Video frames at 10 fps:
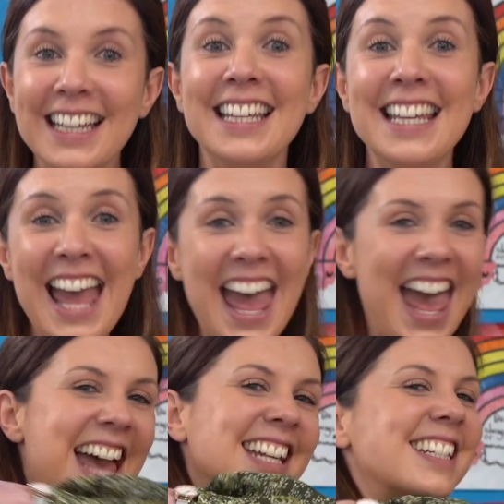
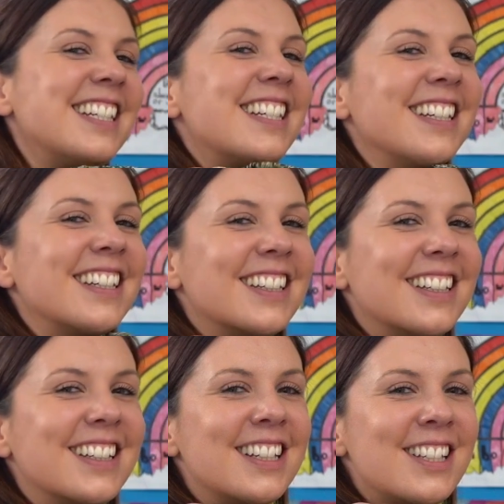Yes,
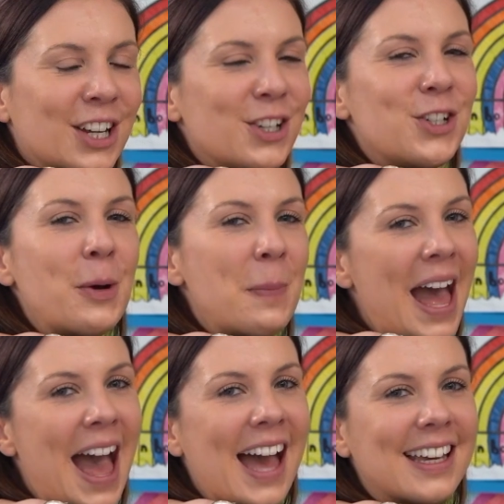touch your
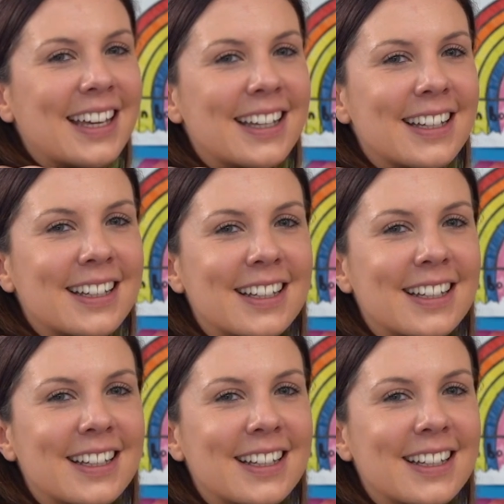back.